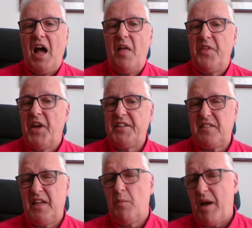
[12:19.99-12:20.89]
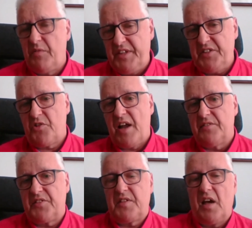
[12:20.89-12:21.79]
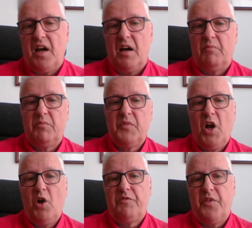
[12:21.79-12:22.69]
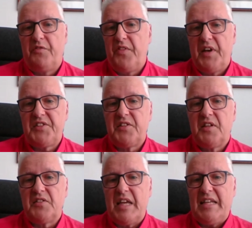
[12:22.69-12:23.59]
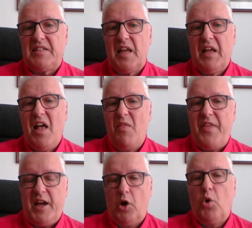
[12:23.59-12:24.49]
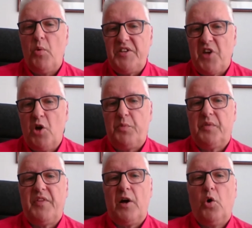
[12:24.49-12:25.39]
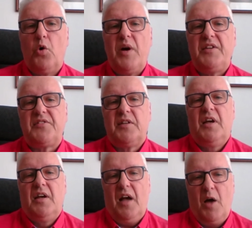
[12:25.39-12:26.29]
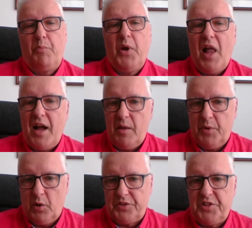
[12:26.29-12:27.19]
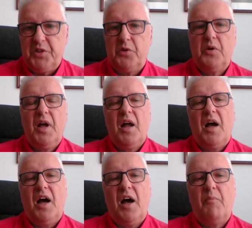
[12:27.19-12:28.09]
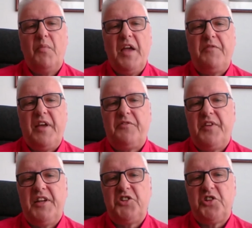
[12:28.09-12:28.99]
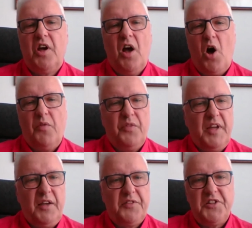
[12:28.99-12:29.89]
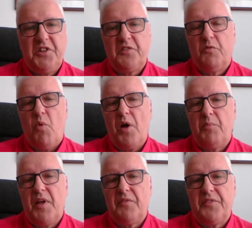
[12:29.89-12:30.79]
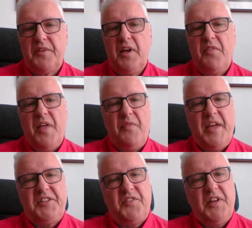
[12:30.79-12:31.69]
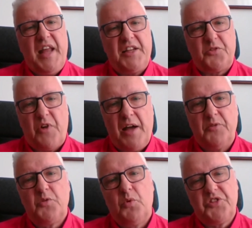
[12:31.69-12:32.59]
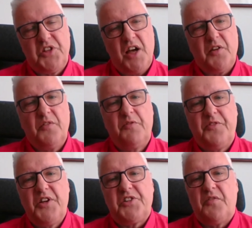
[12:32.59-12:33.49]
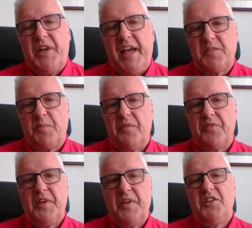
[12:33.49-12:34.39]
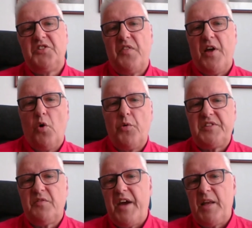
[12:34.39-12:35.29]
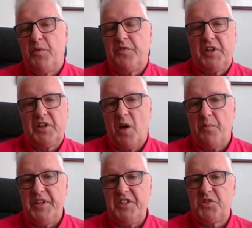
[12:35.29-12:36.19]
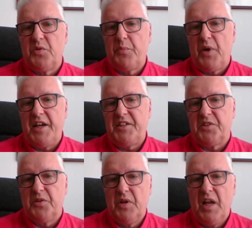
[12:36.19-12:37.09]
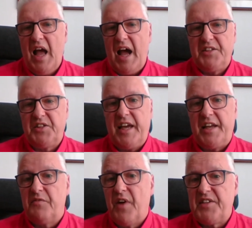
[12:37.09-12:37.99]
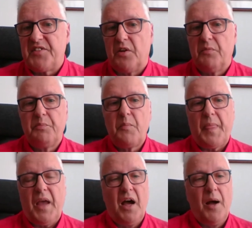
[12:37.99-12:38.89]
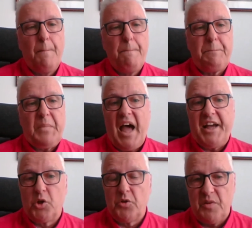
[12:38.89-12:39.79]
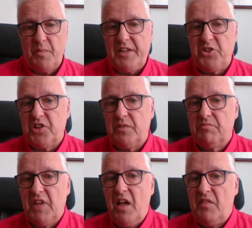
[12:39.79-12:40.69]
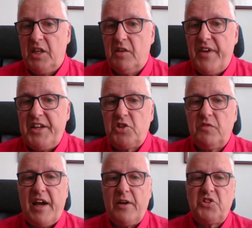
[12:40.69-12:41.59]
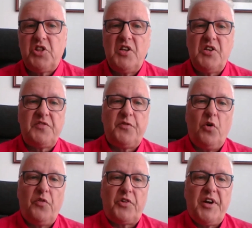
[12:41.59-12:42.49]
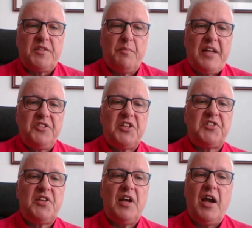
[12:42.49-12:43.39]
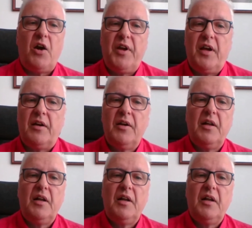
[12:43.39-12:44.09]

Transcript: The nice thing about these grants for the listeners is that they are always open. They're always applicable to. If they finish on the 30th of one month, then the next round will start on the 1st of the next month. So they're always available for companies to apply to and to get advice on. I could also mention the innovation vouchers for the Greater Manchester area.